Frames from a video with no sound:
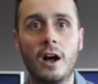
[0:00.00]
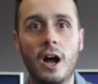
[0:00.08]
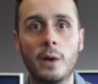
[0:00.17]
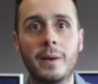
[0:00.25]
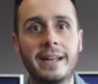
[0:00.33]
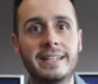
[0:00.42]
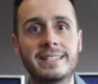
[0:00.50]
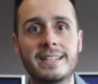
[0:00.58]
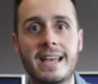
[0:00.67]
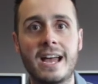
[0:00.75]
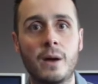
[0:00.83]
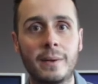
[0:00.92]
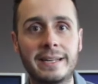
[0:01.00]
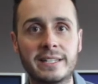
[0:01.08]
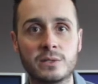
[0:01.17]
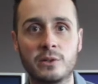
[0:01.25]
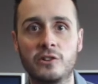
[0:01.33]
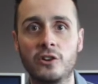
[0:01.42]
I went
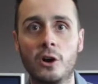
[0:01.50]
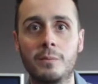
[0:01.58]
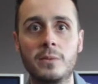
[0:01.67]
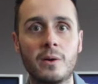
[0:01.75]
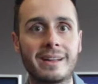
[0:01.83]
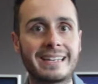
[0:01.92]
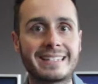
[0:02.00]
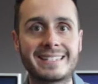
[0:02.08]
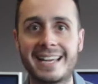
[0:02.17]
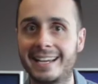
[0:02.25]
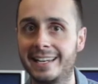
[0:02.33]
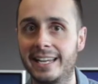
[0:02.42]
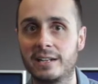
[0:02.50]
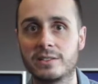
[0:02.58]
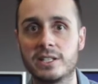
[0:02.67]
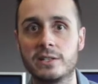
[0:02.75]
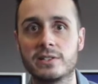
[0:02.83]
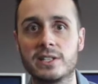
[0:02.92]
into a job knowing exactly how
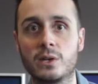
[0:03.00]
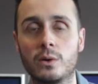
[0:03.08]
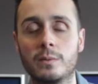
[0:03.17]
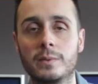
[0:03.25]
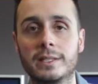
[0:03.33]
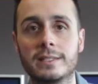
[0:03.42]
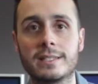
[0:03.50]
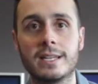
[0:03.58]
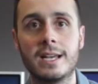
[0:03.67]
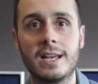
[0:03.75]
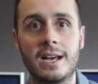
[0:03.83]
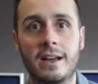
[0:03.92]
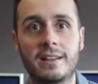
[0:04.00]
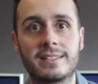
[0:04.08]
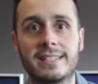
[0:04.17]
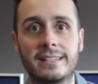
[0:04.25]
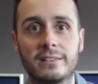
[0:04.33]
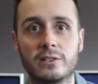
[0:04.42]
to use the equipment, and I
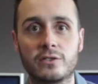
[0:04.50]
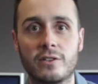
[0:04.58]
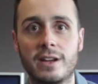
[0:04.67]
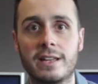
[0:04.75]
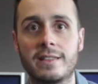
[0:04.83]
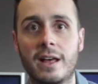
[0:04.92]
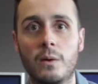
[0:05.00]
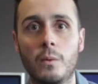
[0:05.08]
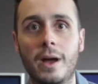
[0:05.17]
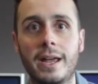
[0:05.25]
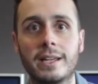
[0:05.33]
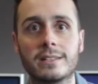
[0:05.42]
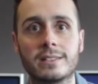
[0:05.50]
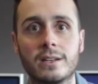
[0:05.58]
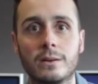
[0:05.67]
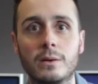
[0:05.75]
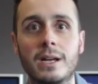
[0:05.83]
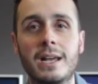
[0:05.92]
settled straight in that way.
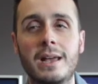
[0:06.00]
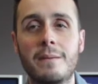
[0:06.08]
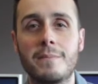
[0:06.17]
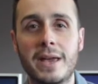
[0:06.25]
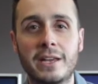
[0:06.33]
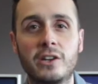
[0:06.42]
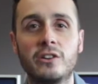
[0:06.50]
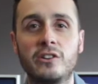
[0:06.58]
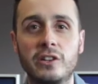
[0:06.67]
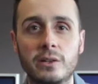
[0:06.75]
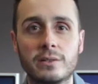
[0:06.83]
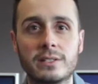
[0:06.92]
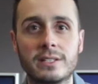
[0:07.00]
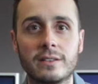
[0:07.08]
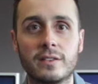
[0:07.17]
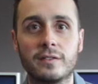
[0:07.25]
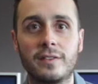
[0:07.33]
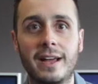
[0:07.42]
So make good use
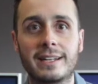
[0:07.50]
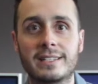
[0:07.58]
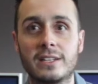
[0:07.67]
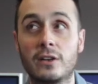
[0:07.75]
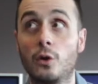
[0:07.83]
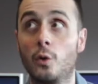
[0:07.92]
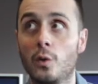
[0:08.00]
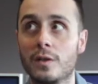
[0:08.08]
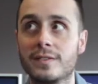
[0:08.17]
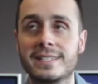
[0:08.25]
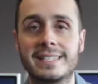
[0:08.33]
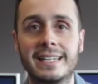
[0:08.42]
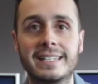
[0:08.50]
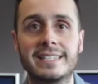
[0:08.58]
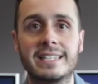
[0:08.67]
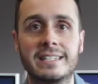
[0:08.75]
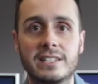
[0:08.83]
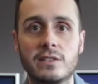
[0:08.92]
of the fact and all the
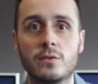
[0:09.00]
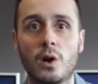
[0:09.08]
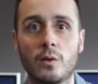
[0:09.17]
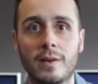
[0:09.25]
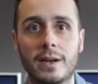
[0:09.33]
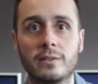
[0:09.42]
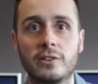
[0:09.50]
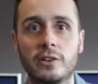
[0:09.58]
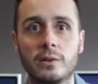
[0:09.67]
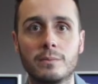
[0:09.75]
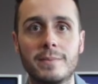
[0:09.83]
facilities that you've got around you.